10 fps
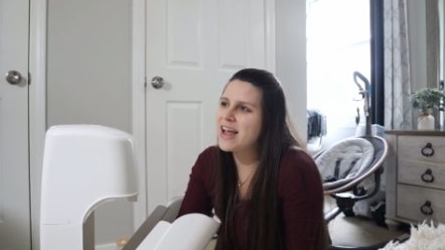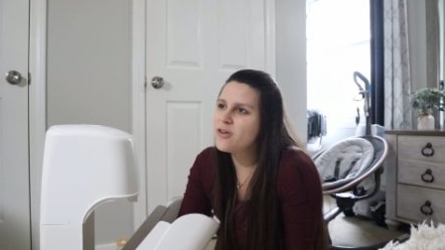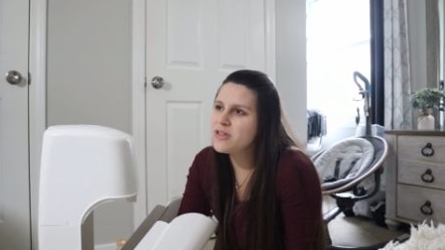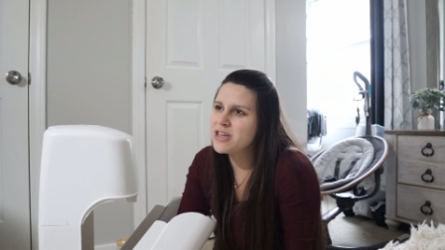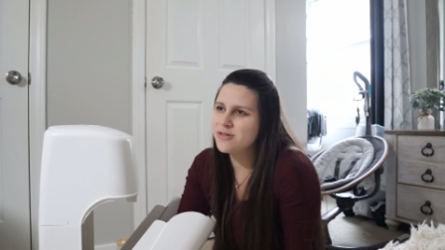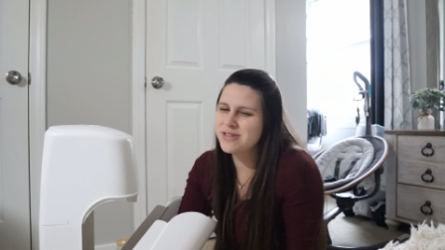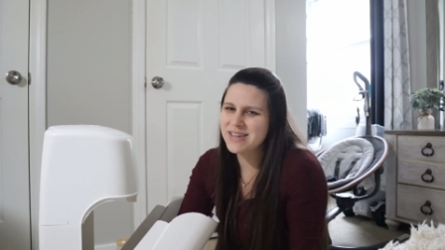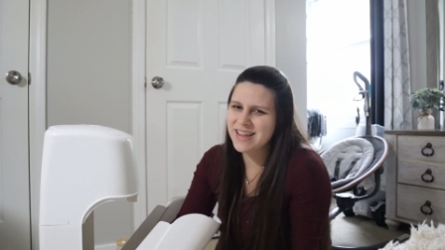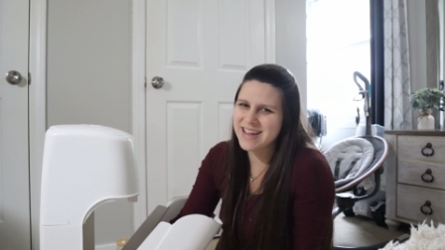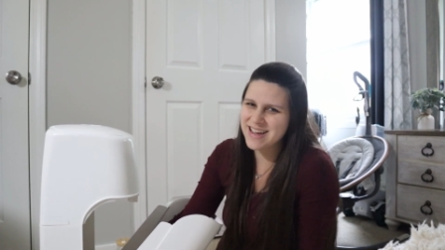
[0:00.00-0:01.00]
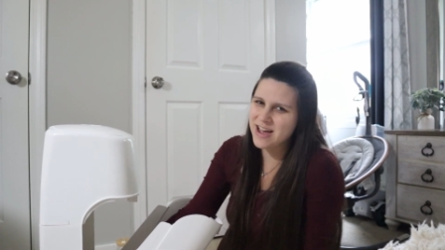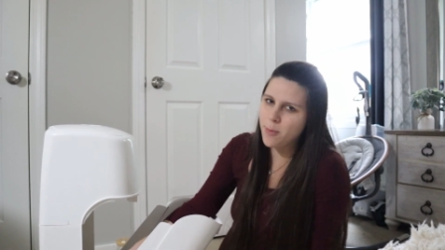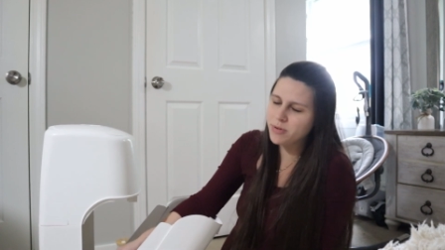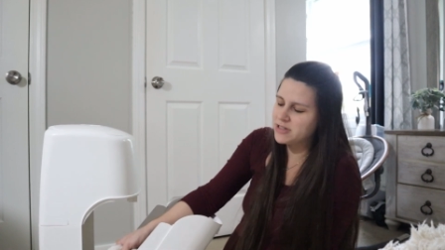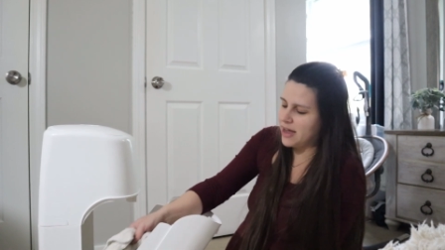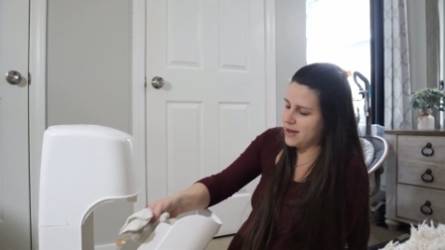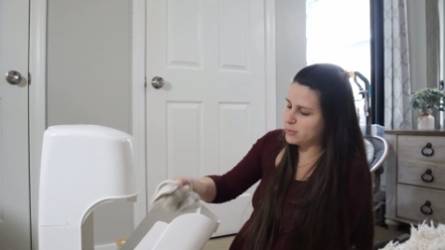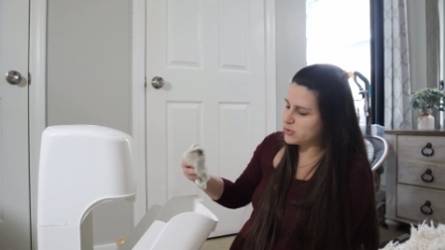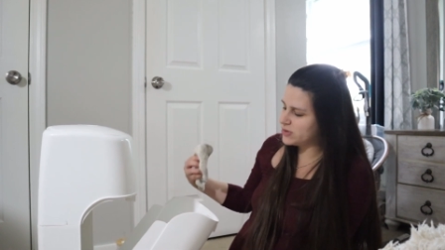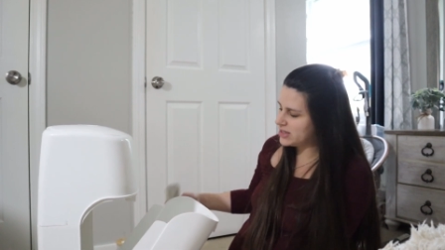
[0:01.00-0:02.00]
I only used it like a couple
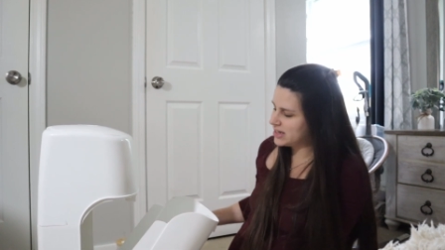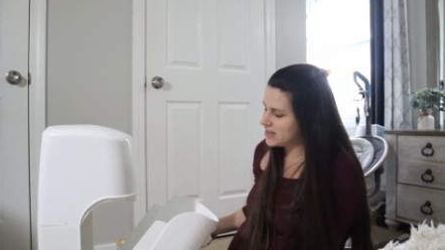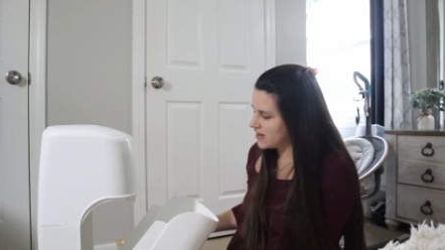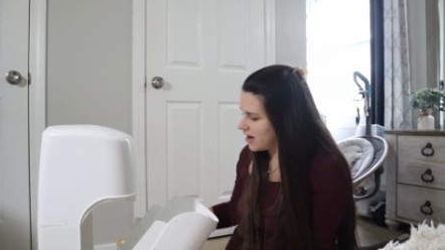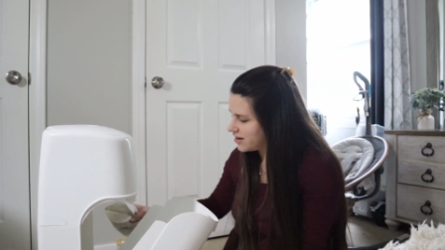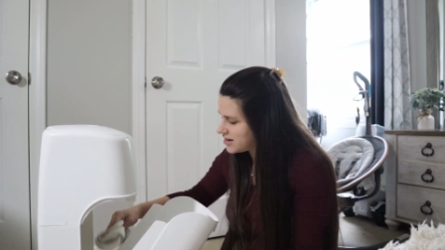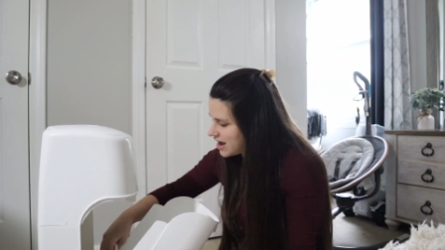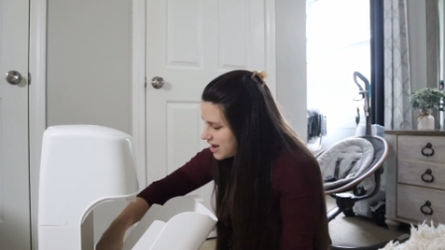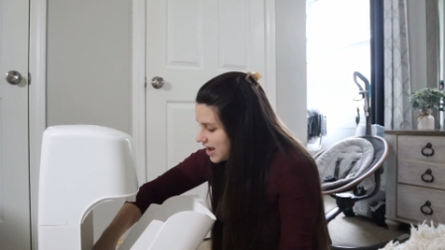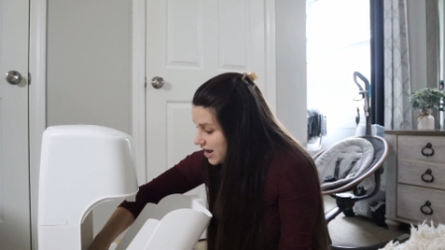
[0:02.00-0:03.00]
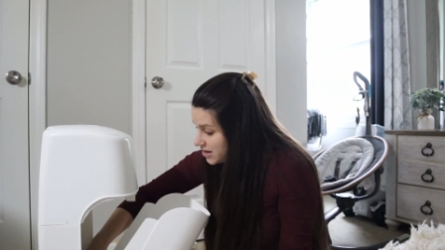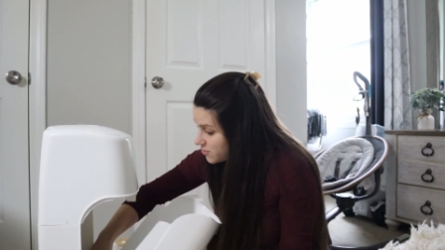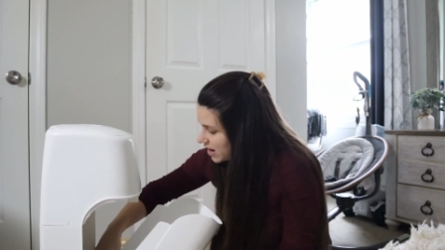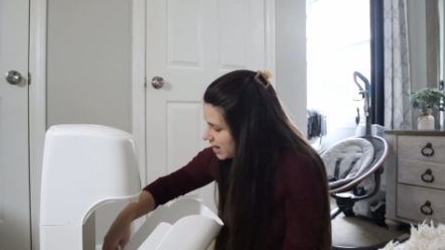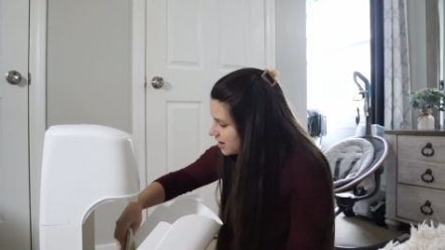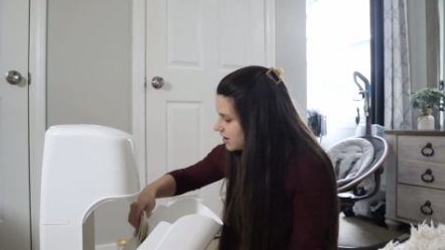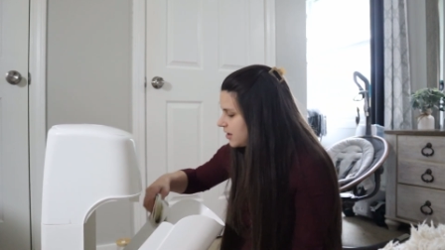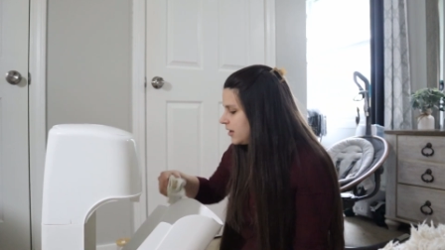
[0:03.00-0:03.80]
times really in the Hyundai anyway.